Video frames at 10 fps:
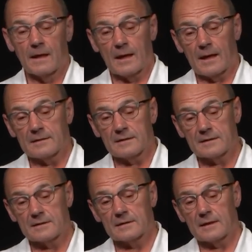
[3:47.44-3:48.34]
And
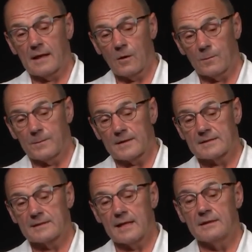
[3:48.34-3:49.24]
this help
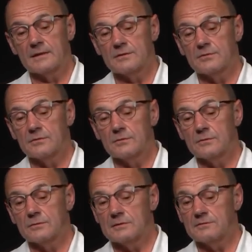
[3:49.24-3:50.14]
extended to
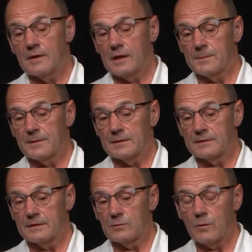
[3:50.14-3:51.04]
developing
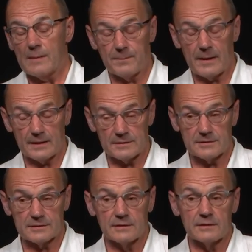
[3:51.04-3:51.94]
the web
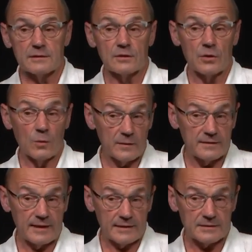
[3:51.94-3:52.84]
pages that go with
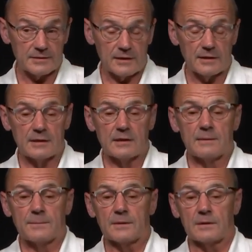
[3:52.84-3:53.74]
data share,
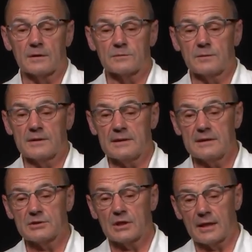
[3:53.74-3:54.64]
because within
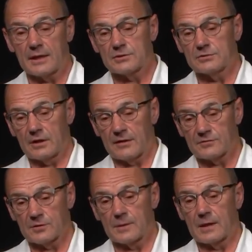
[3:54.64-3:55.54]
each collection you have
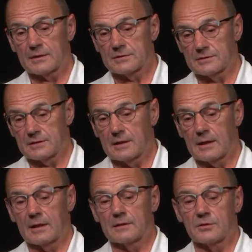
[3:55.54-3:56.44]
sub-collections
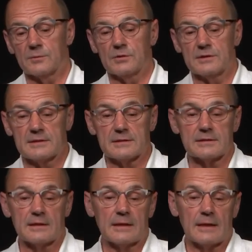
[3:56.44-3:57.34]
and communities,
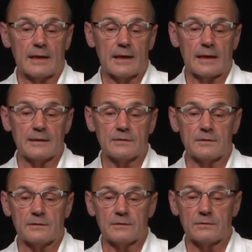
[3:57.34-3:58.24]
and
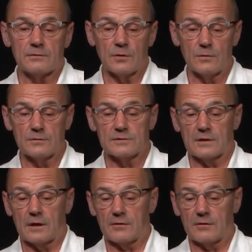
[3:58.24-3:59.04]
those are